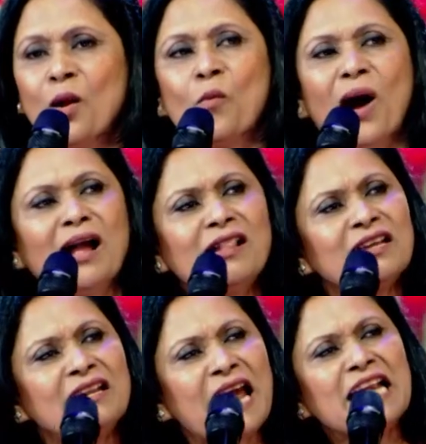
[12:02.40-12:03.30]
While
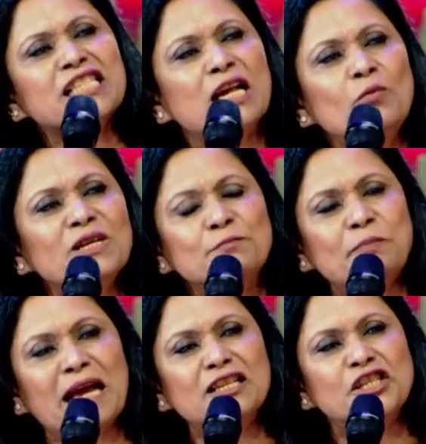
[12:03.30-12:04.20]
the nation was
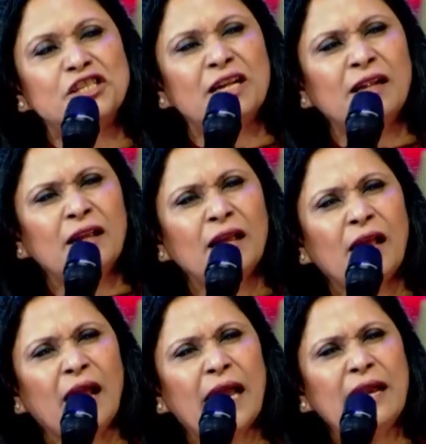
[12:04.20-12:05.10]
plunged
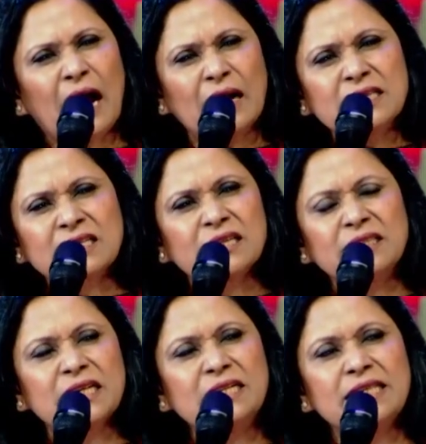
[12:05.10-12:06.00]
in
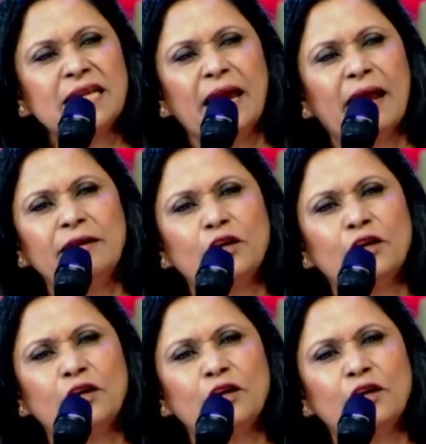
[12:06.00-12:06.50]
uncertainty and